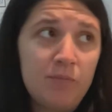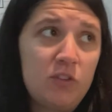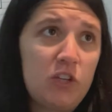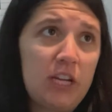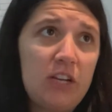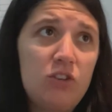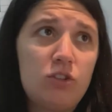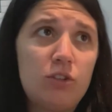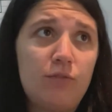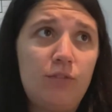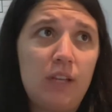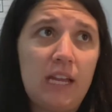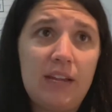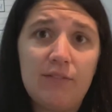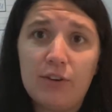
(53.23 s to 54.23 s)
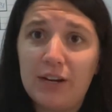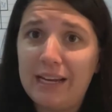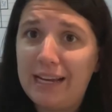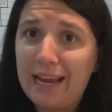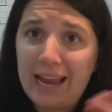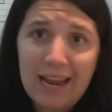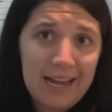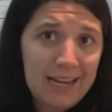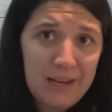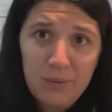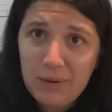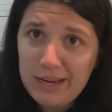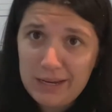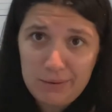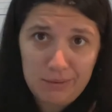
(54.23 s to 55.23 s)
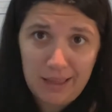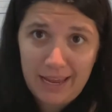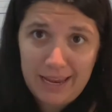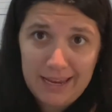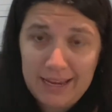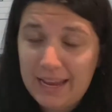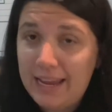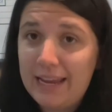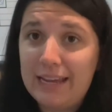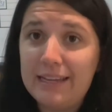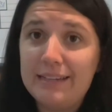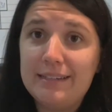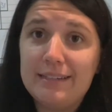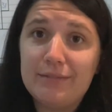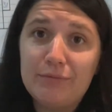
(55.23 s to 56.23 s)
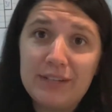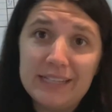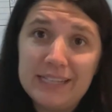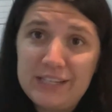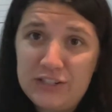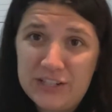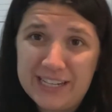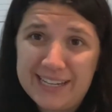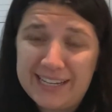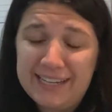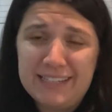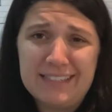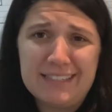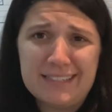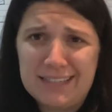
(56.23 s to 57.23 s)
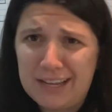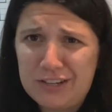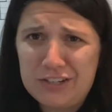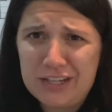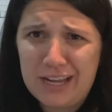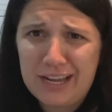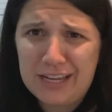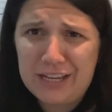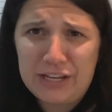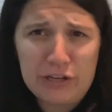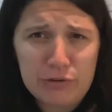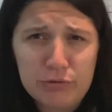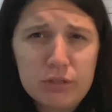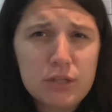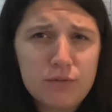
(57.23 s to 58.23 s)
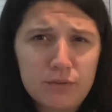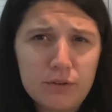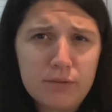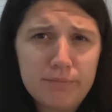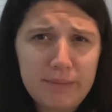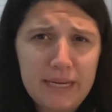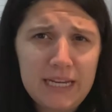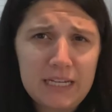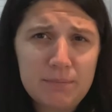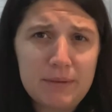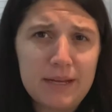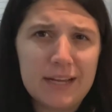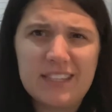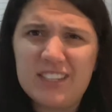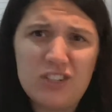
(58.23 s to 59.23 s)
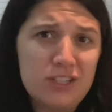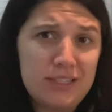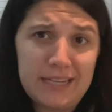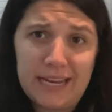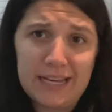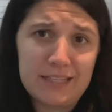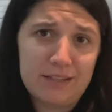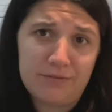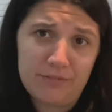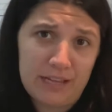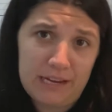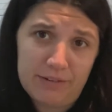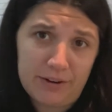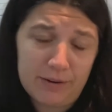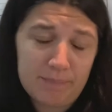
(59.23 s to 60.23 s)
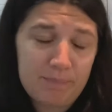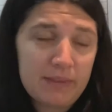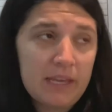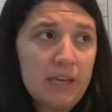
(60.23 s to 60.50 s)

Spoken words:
change the flavor in any way you like, and really chicken is such a useful meat because it just takes the flavor.